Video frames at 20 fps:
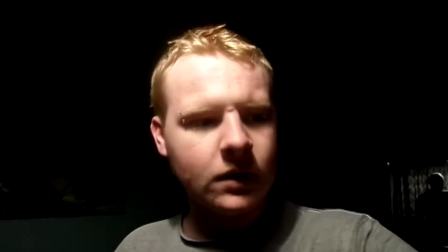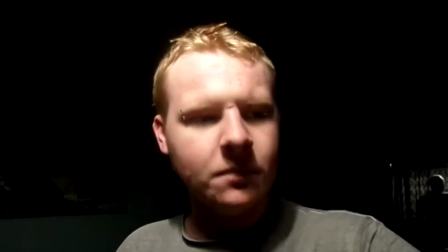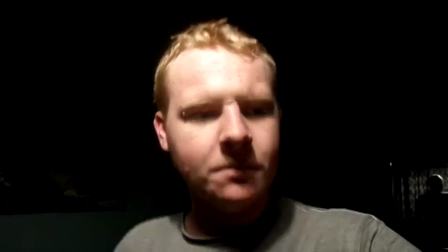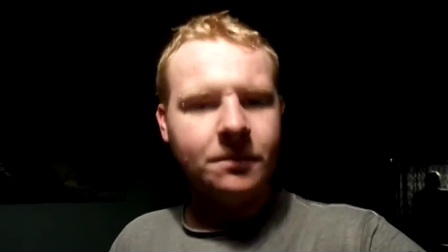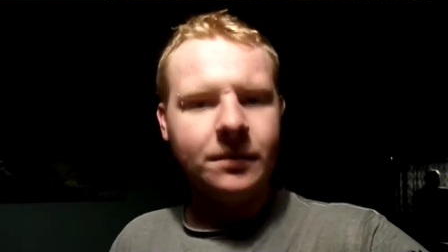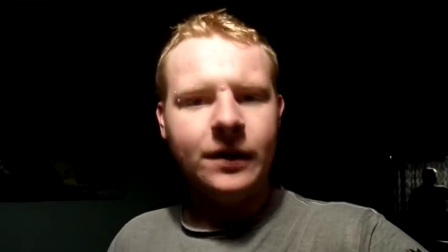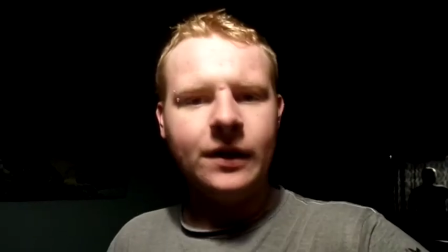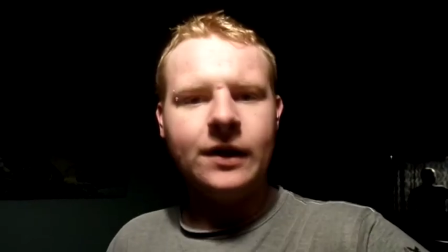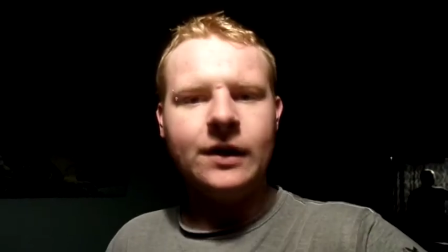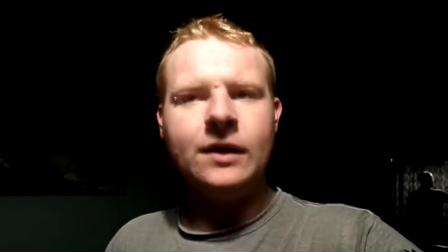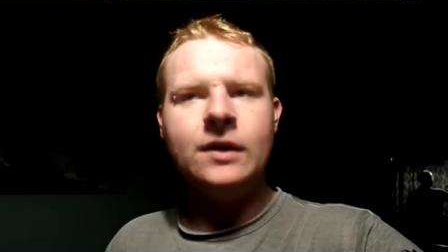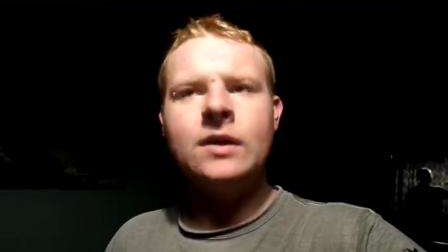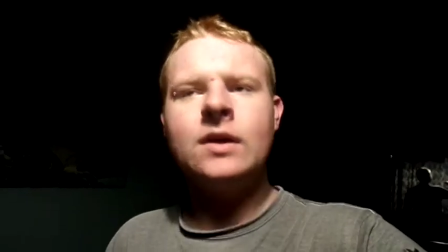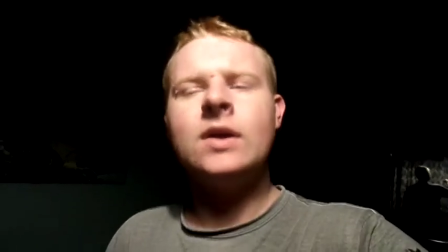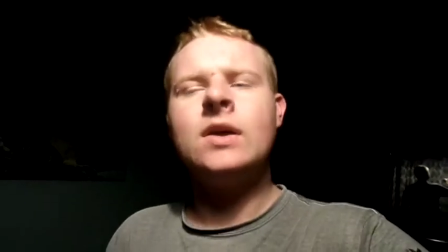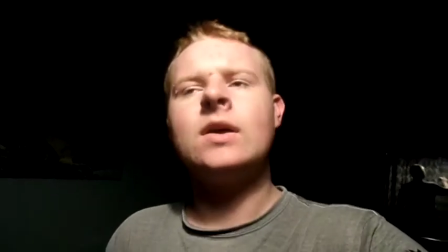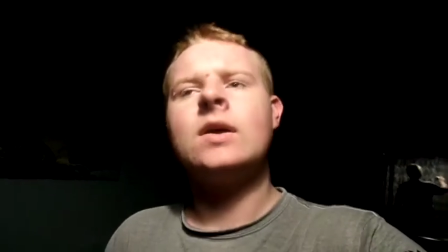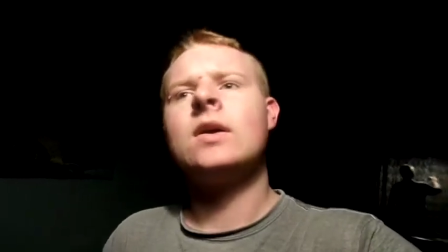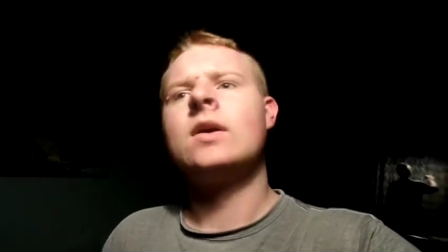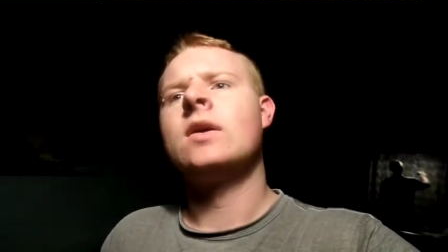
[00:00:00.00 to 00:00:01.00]
But
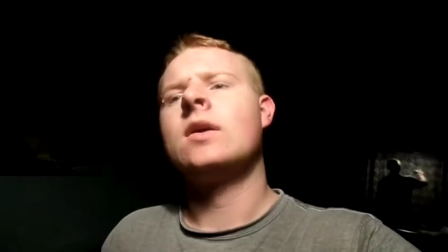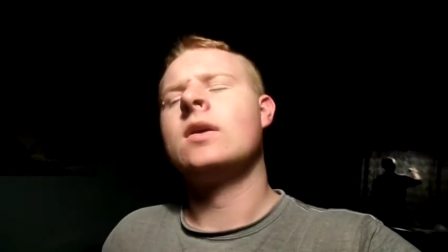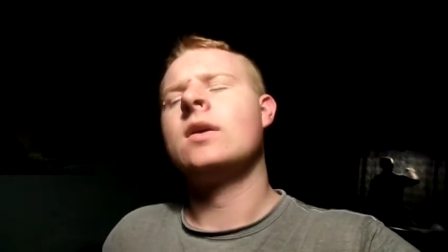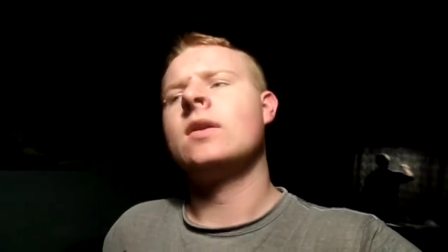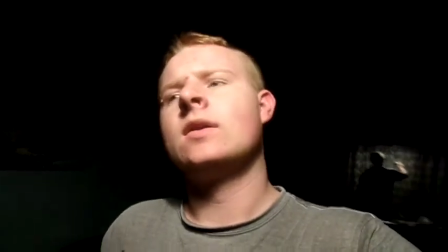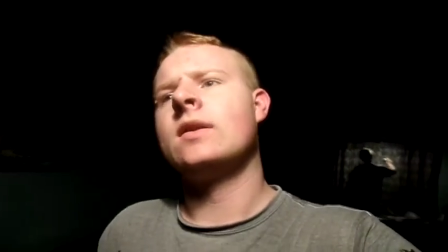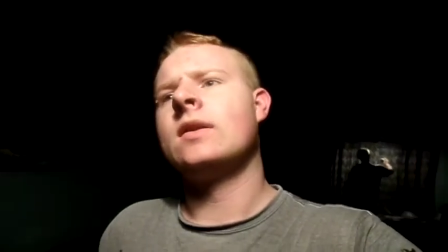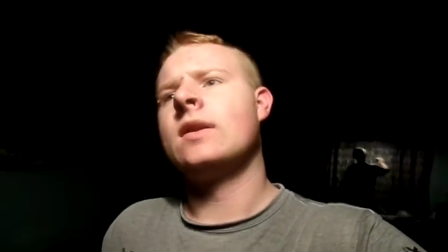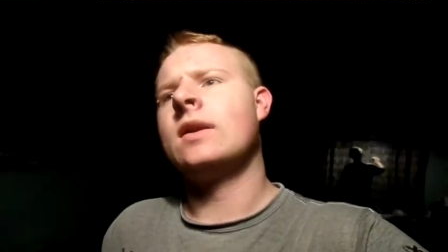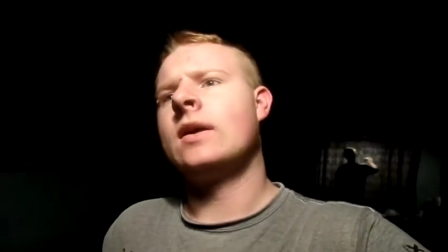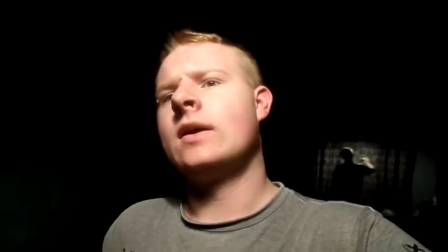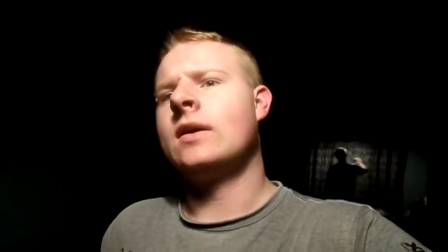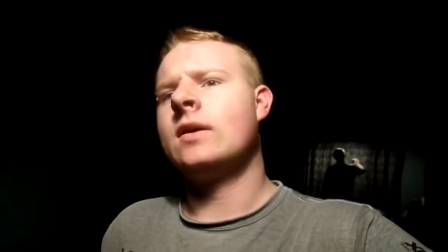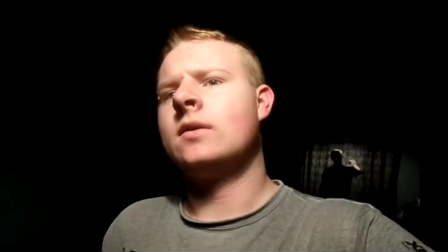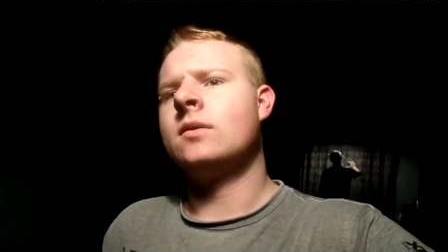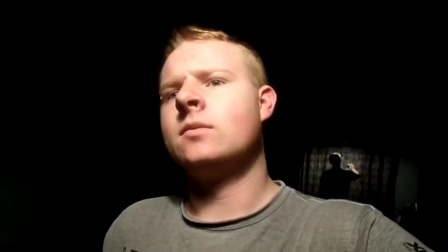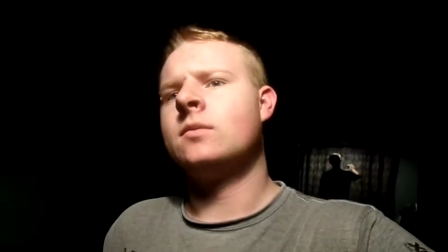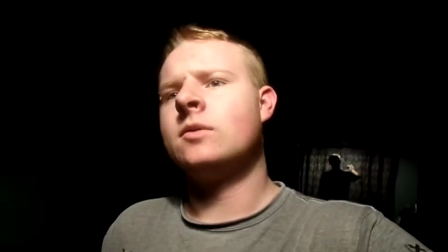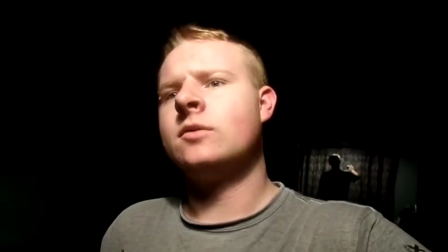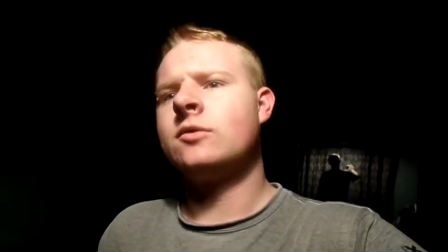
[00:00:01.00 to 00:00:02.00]

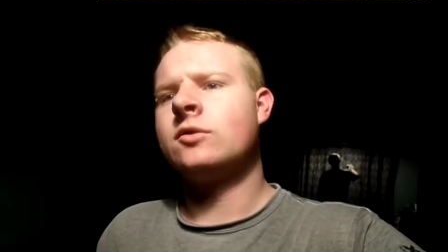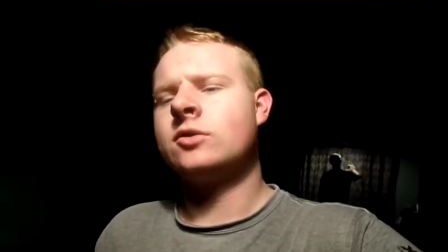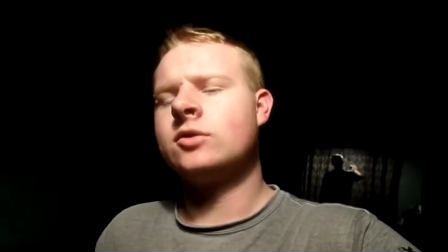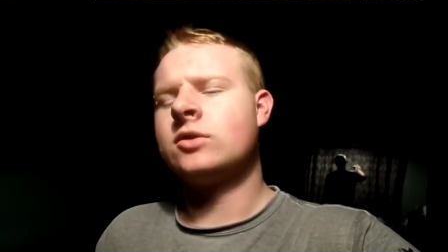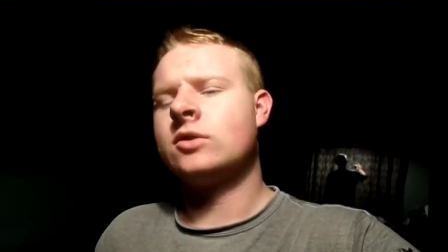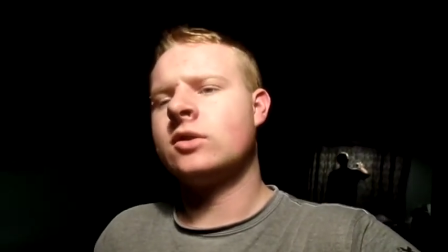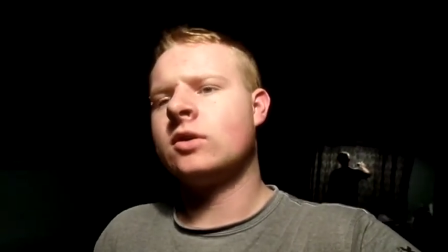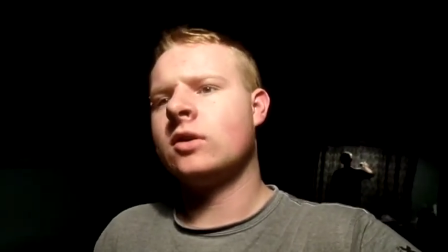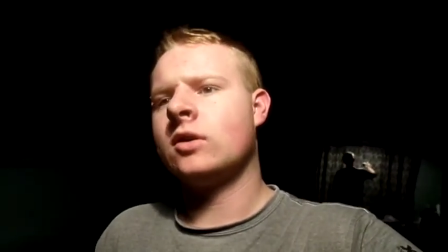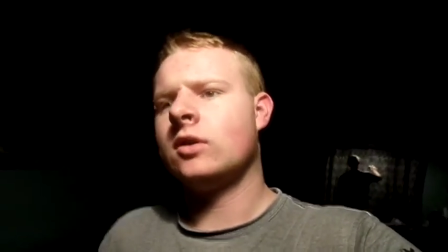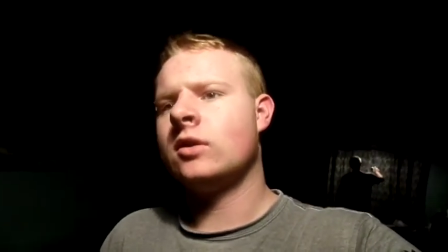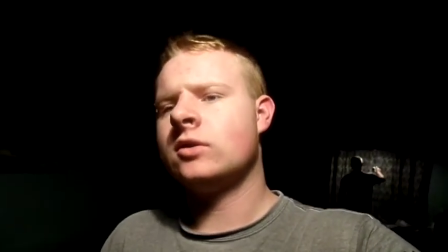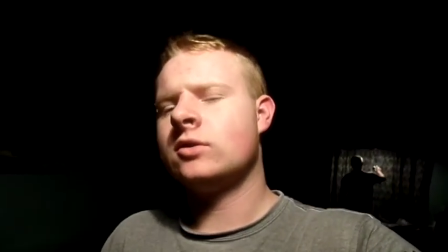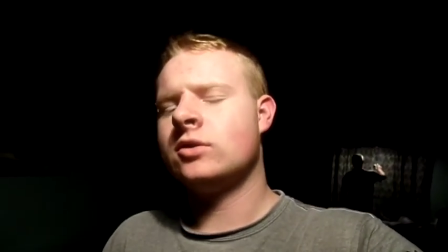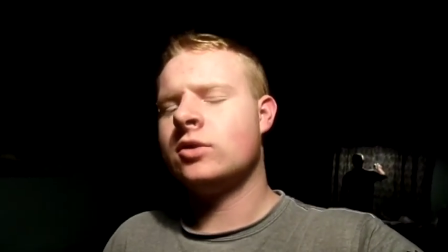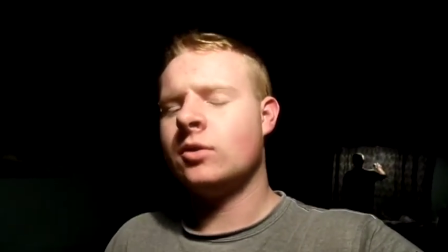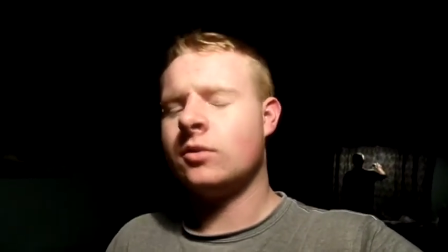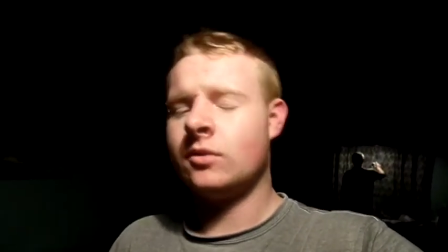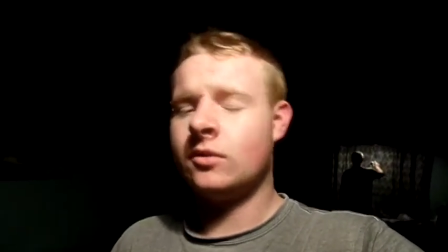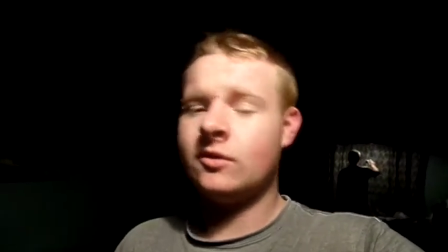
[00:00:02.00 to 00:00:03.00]
then we've also got
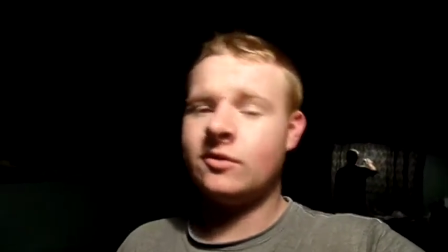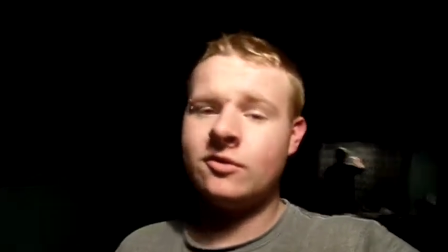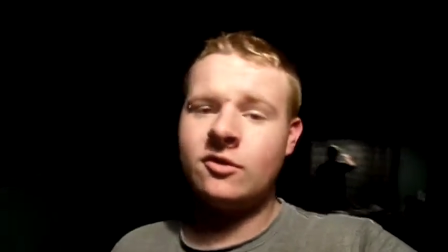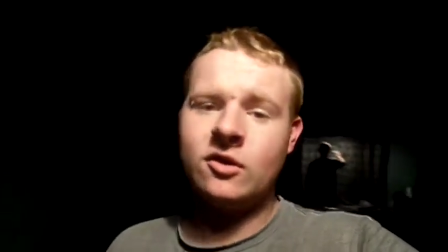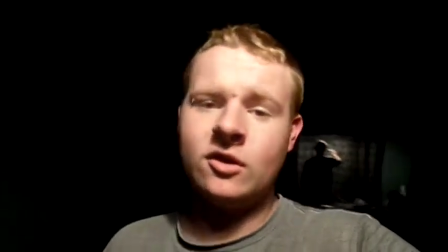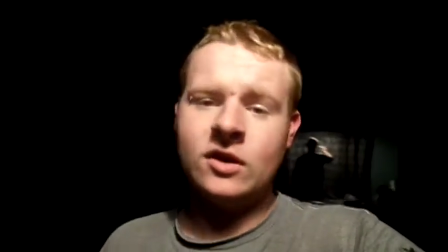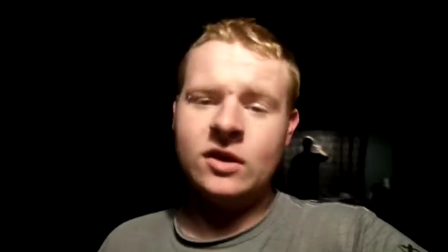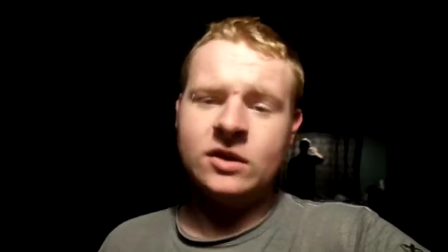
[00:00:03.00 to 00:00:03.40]
2 on a Friday